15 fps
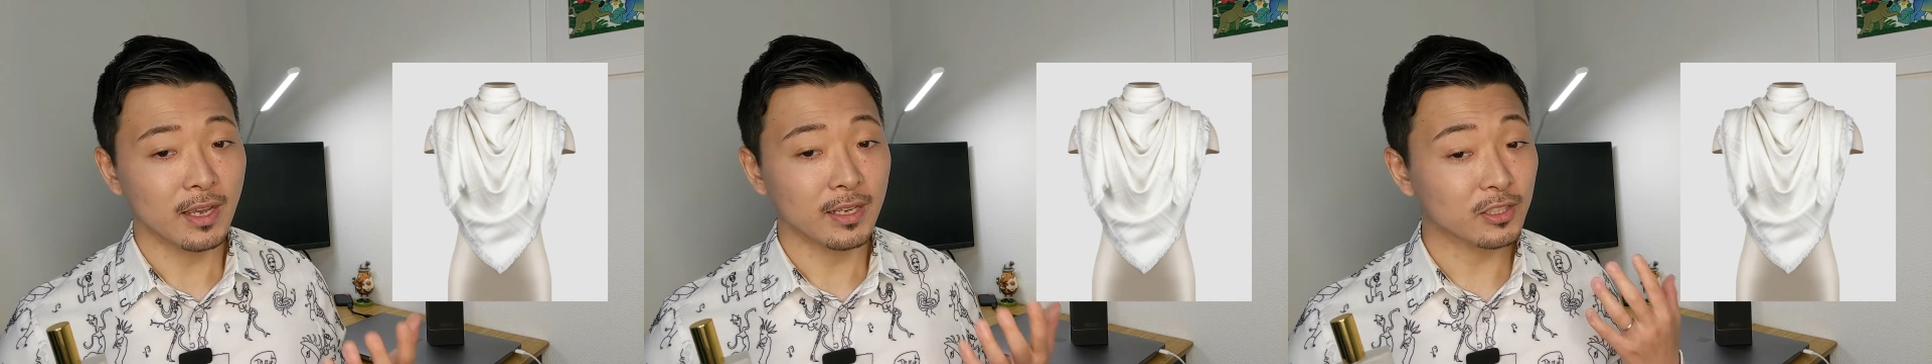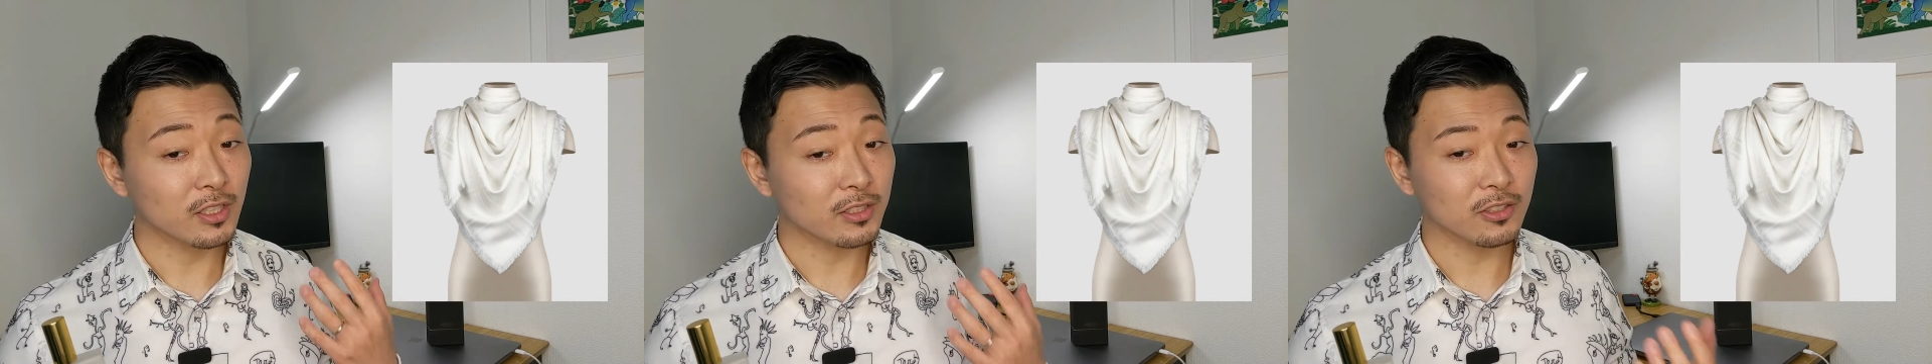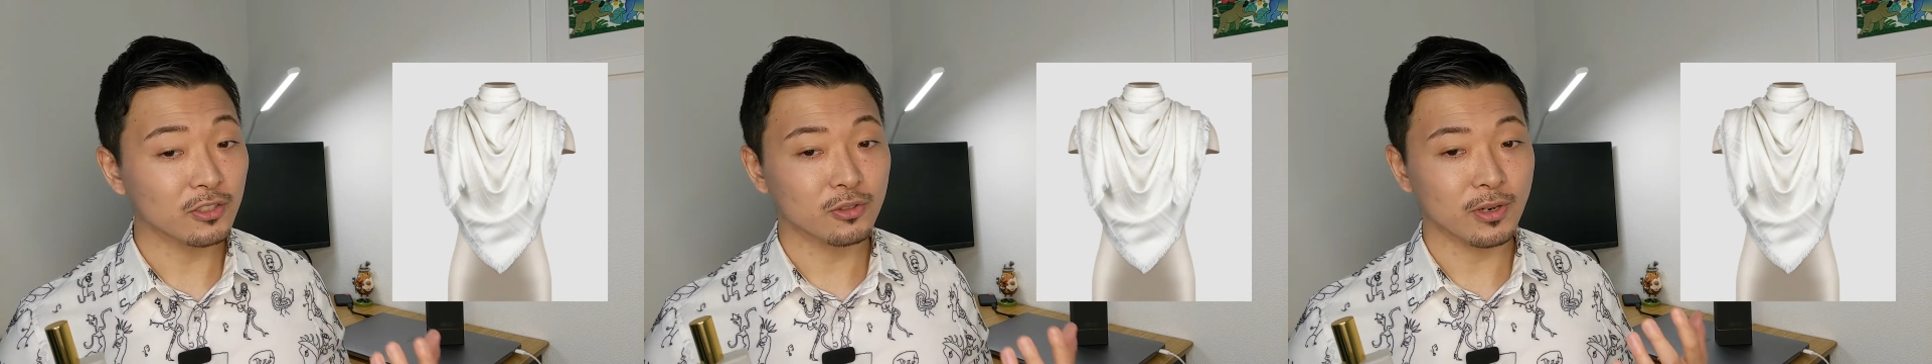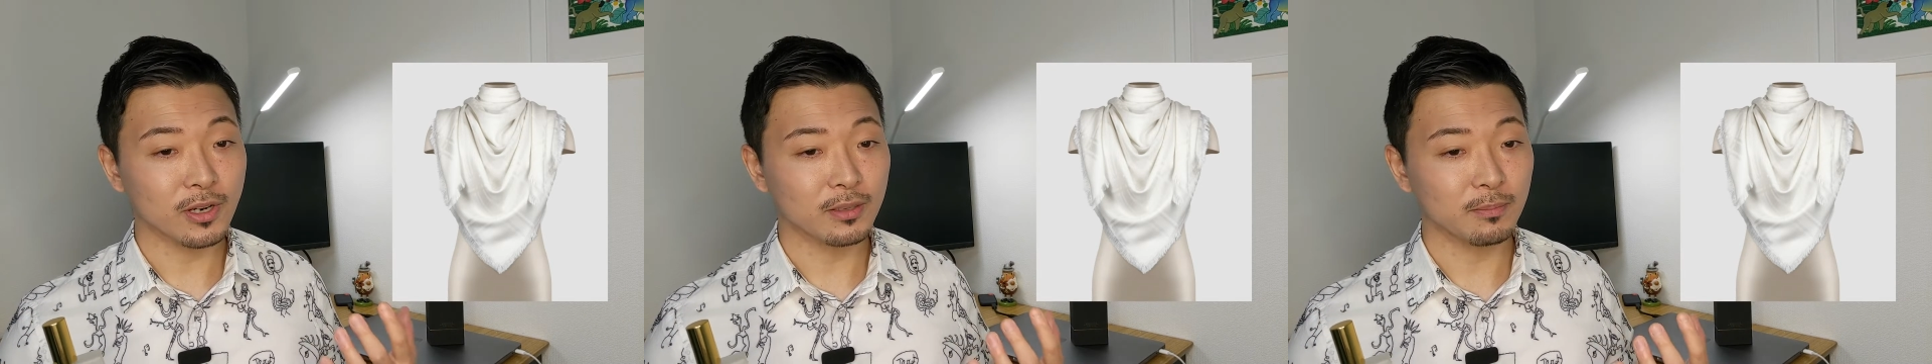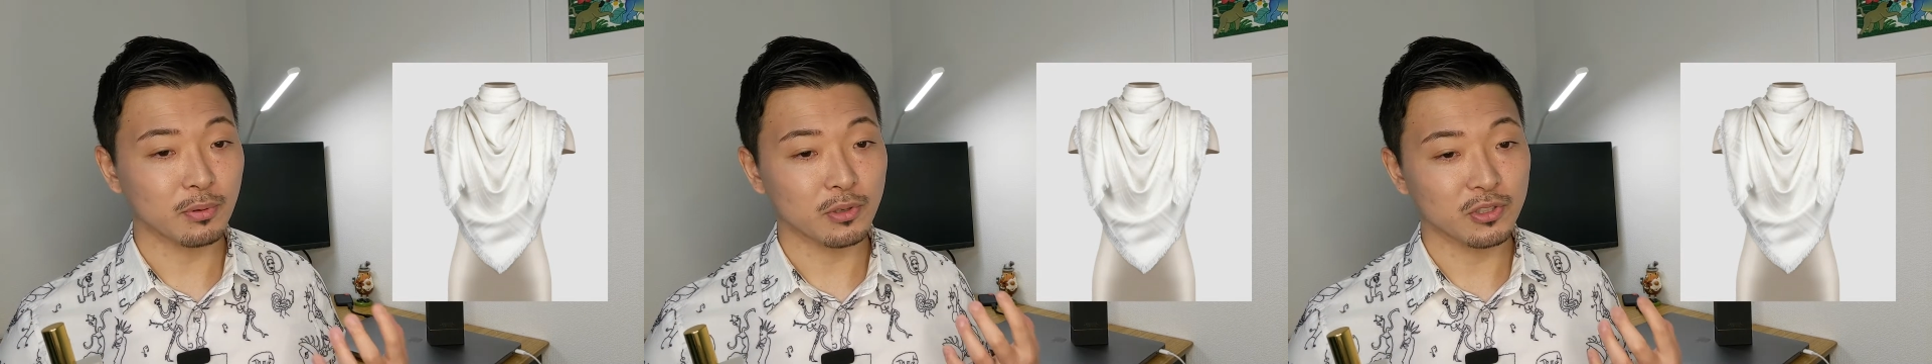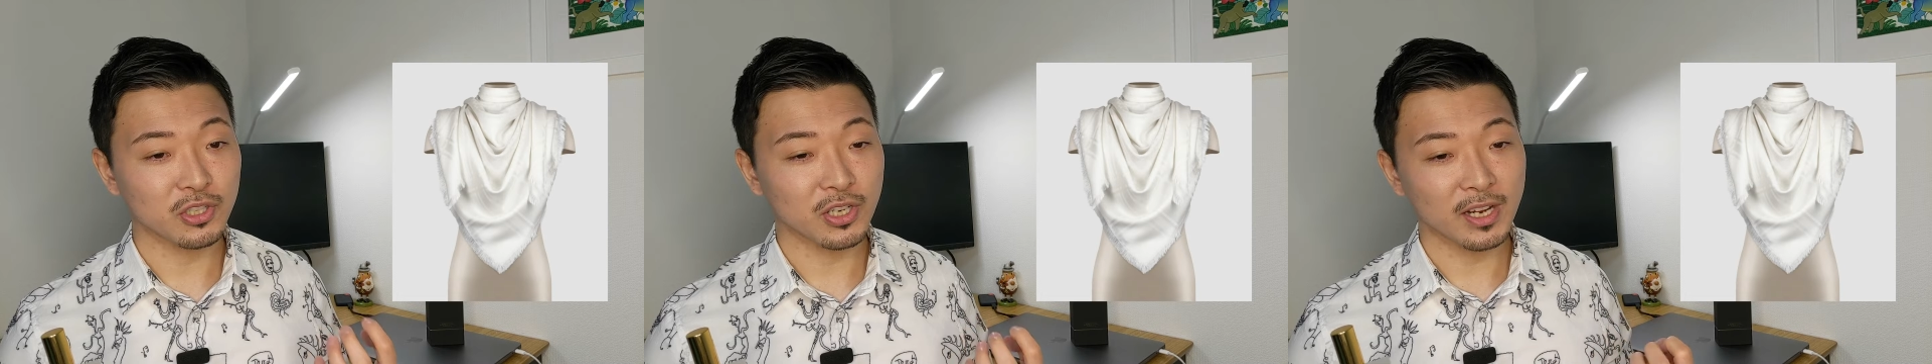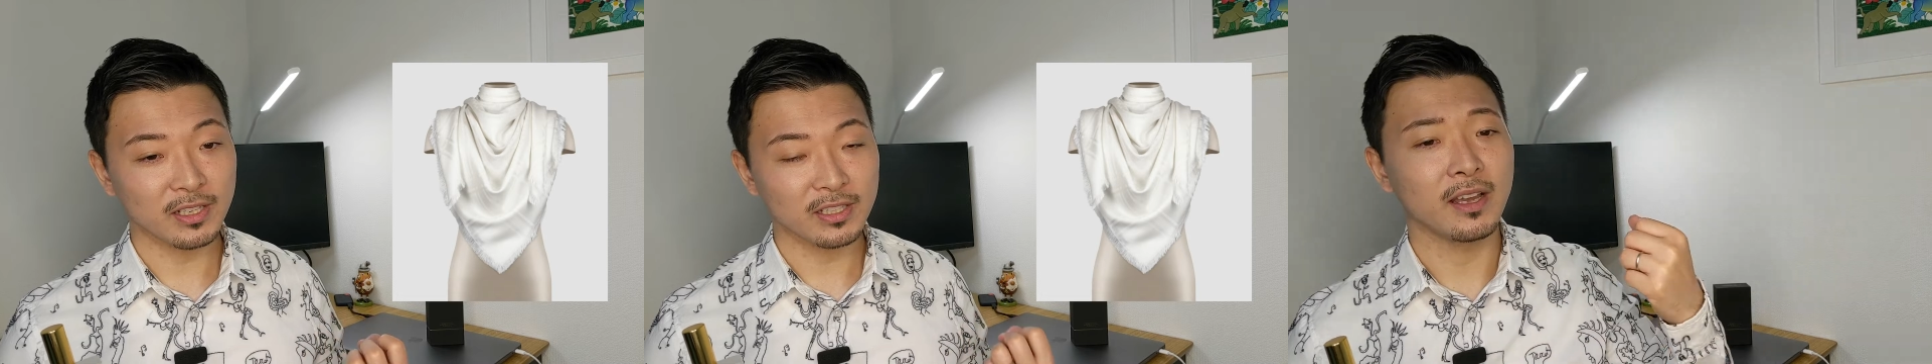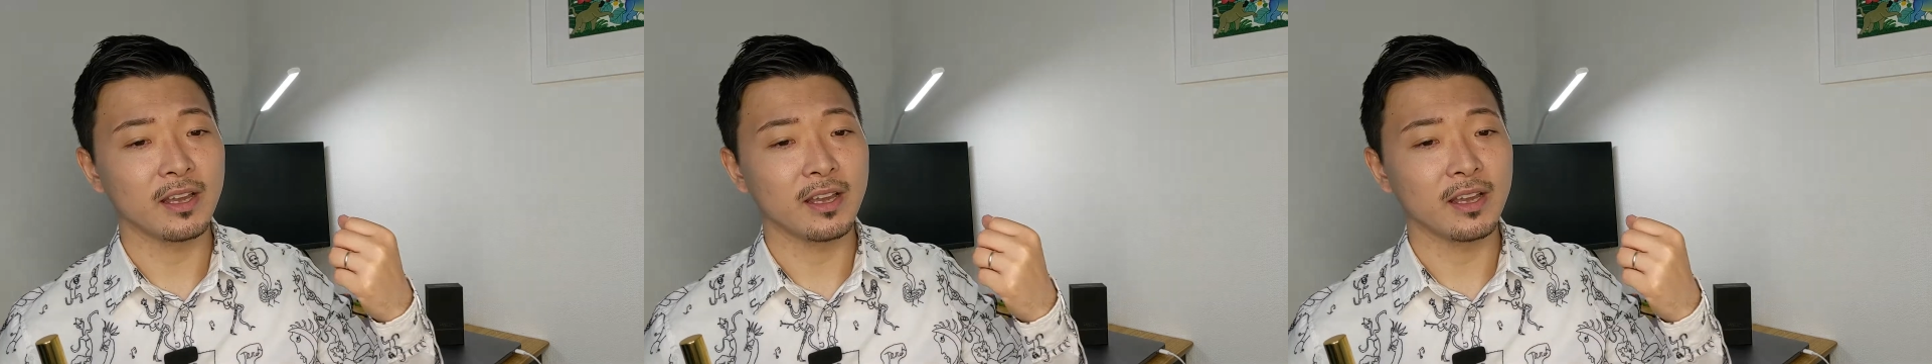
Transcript: It doesn't try to project